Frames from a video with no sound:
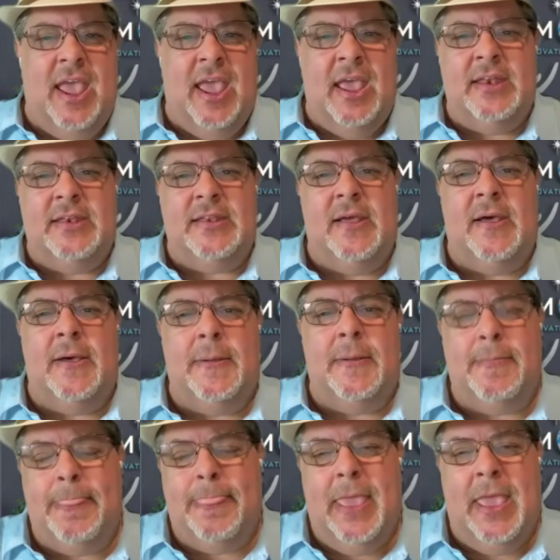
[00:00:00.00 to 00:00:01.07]
and,
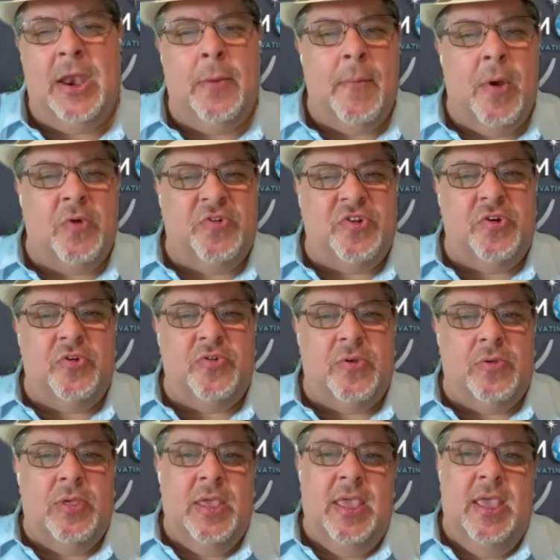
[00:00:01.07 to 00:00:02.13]
um, an
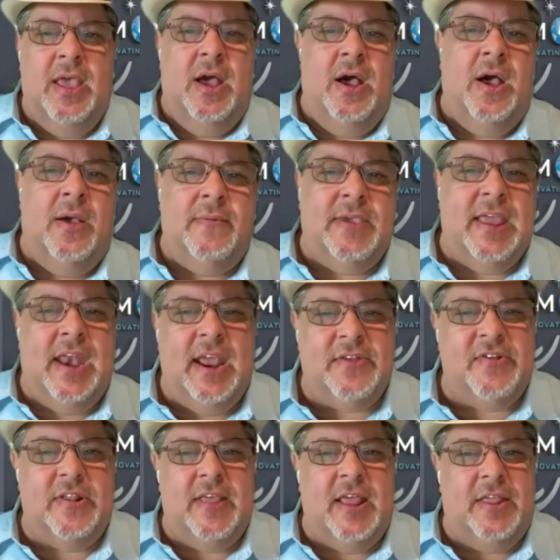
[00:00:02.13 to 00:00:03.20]
emotional um,
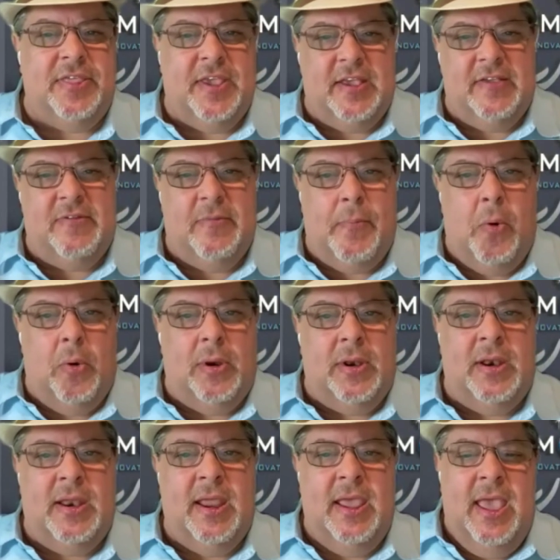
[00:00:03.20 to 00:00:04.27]
connection that I think is
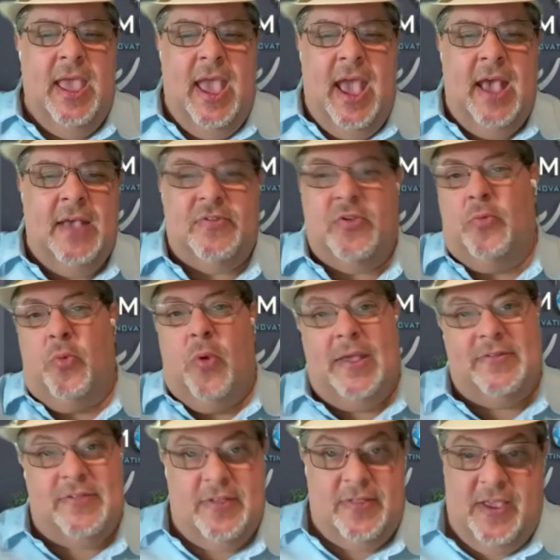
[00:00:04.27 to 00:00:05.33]
important as the
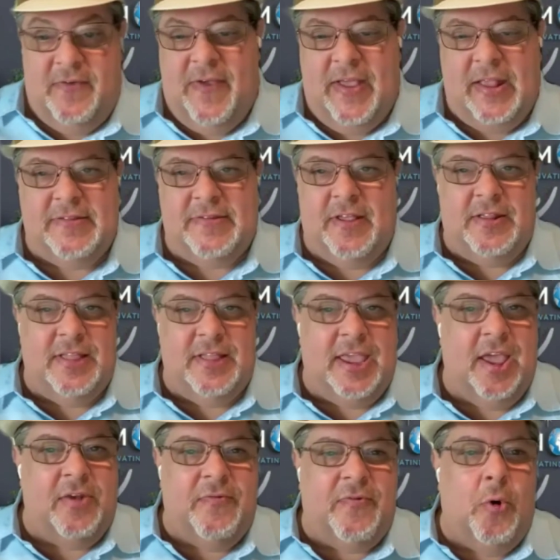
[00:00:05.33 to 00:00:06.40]
rest of the event suddenly
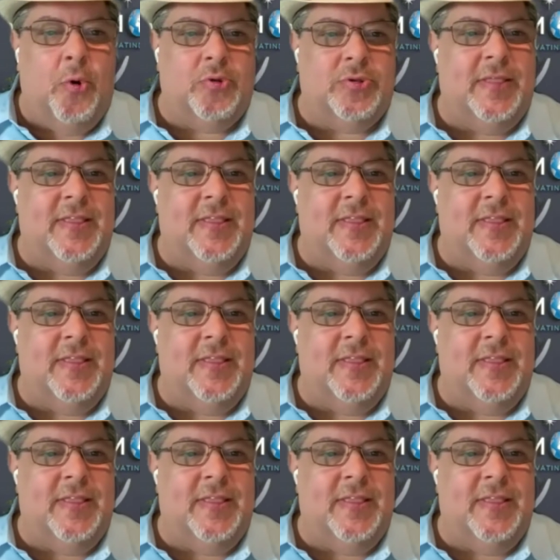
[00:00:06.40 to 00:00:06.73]
unfold.